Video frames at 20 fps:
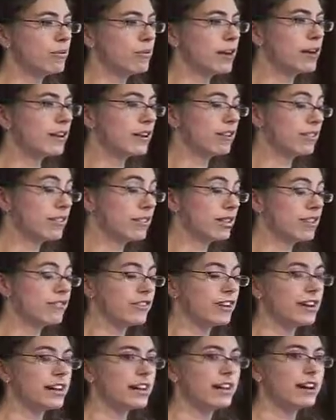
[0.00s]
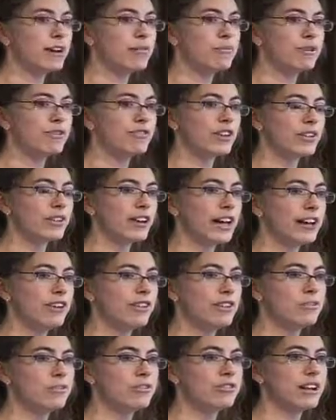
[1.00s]
in our survey, we found that
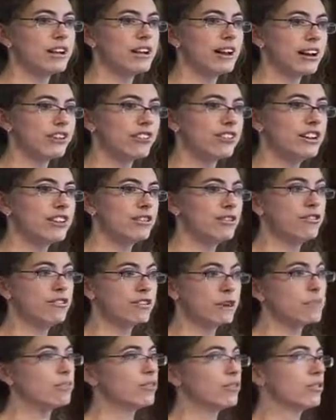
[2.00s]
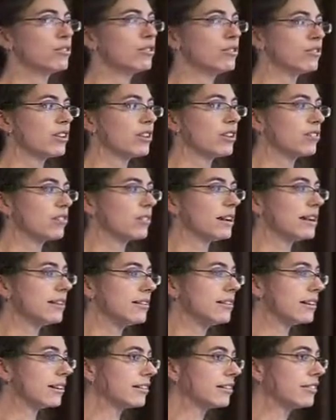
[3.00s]
80% actually do some sort of
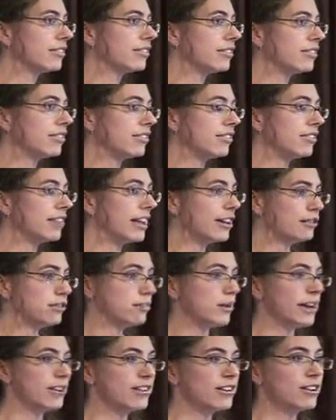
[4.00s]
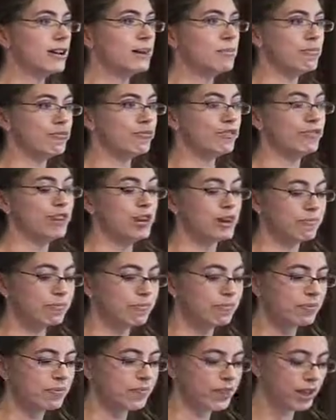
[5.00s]
science-related activities in their spare time for fun.
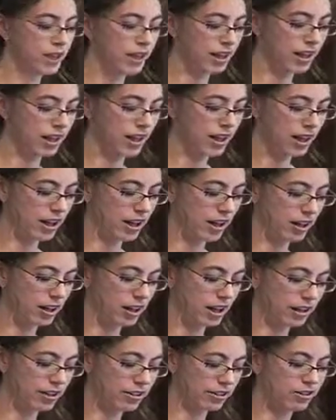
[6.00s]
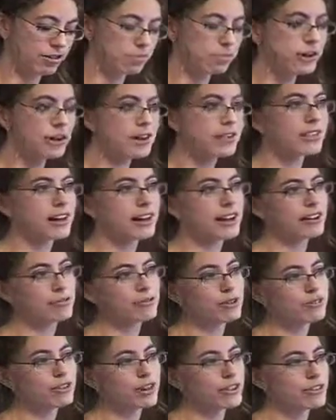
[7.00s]
Despite that,
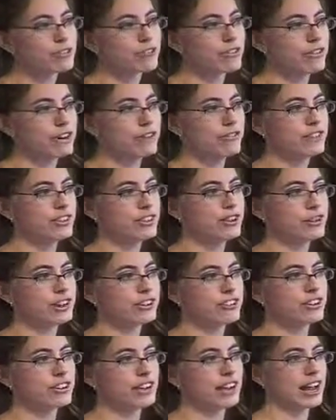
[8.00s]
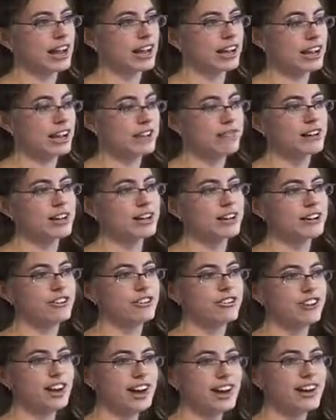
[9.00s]
we found that very few actually, even at
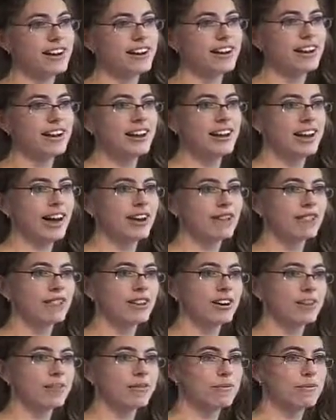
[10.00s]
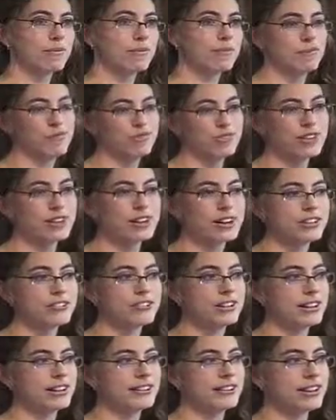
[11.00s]
age 10, have
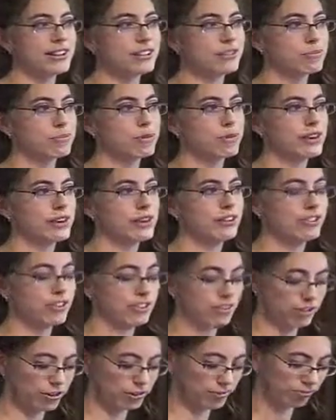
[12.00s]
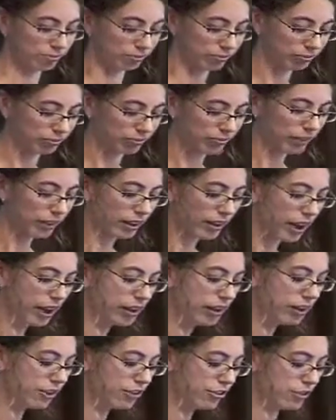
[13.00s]
science-related aspirations, and
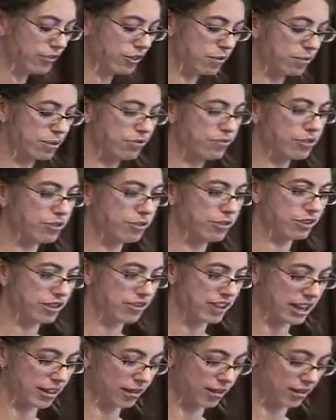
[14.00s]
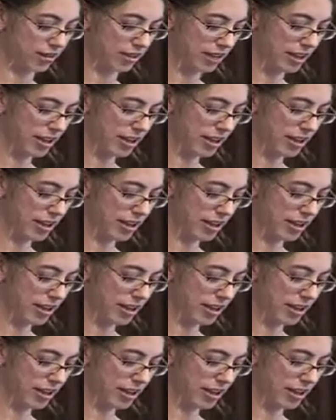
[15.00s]
a lot of them have ruled it out.